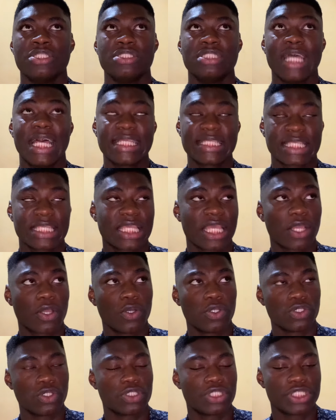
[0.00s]
that skincare
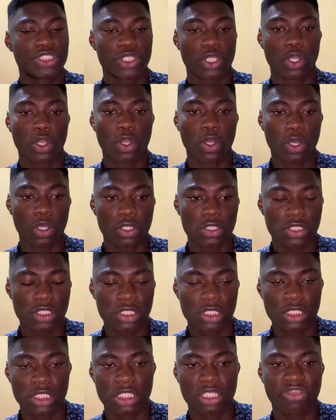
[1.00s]
consultation
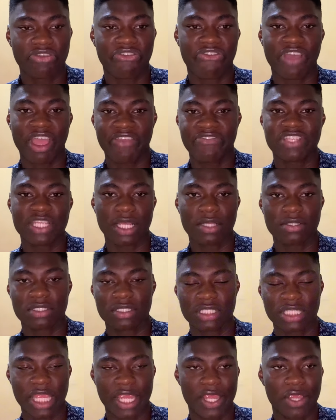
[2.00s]
cost
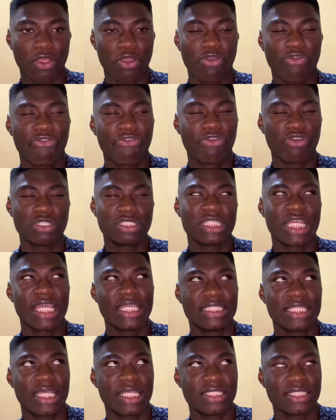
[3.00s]
5,000 naira or
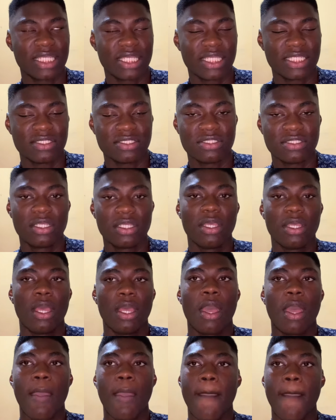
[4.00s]
4,999.
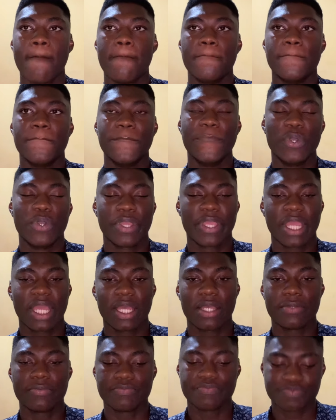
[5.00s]
But
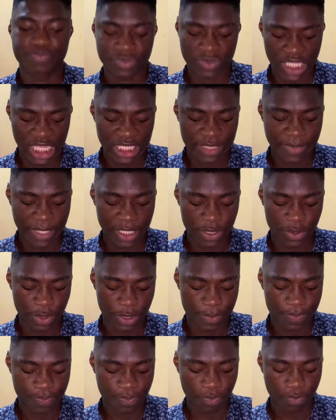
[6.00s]
yeah, that's by the
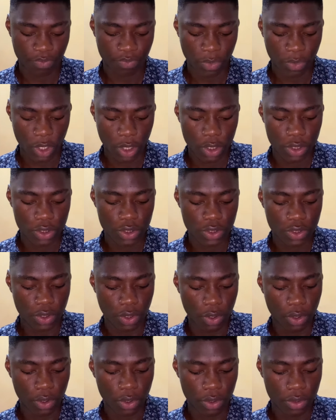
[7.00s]
way.
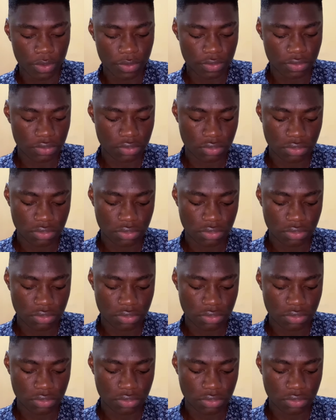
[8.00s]
So